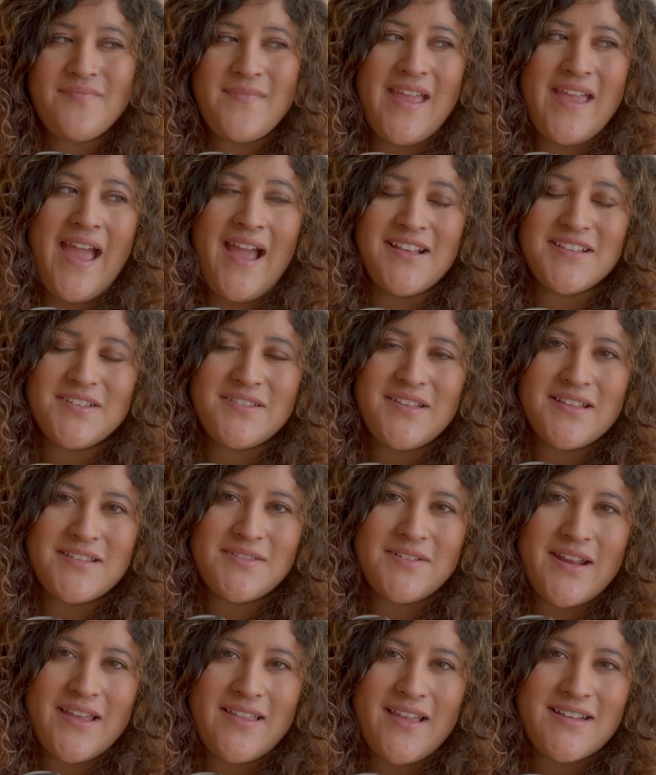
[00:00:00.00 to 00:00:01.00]
Yeah, so that's
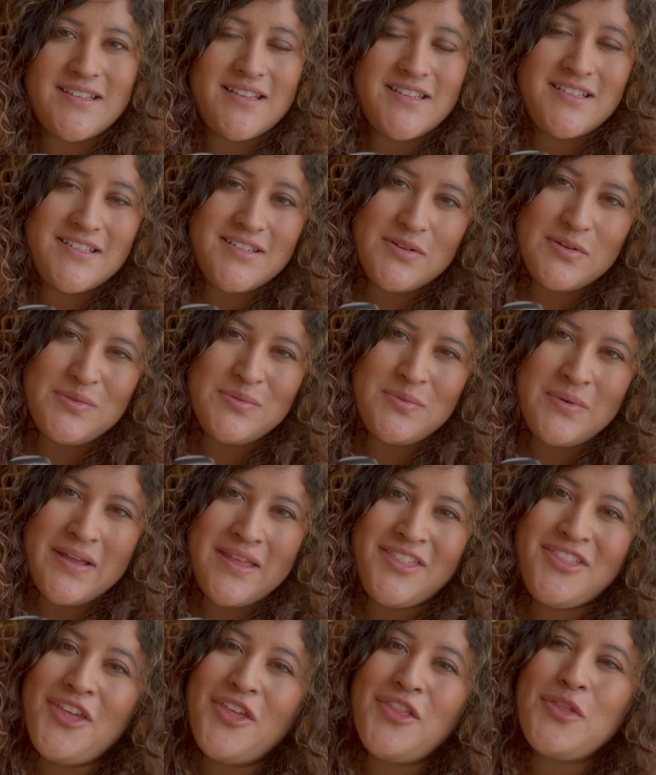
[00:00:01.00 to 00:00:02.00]
what I like to do
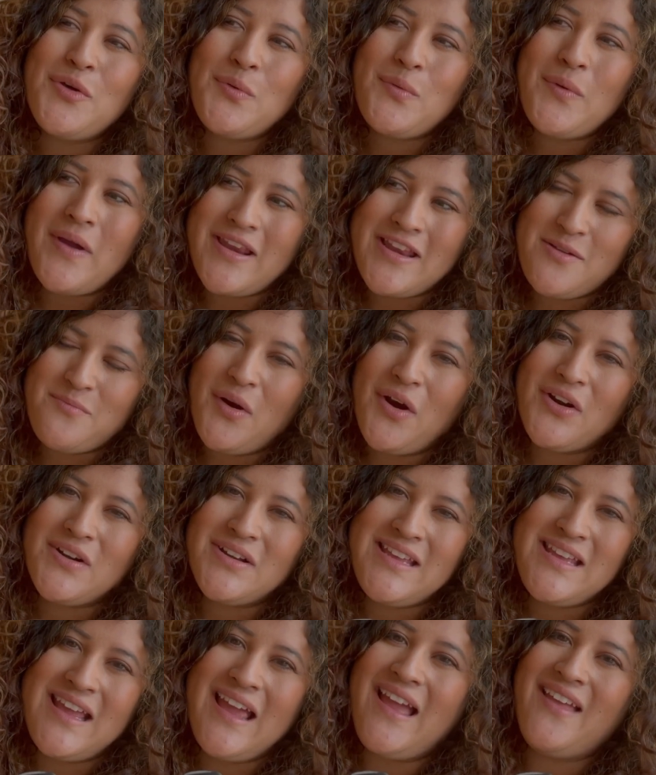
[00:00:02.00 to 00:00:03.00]
with the wedding party.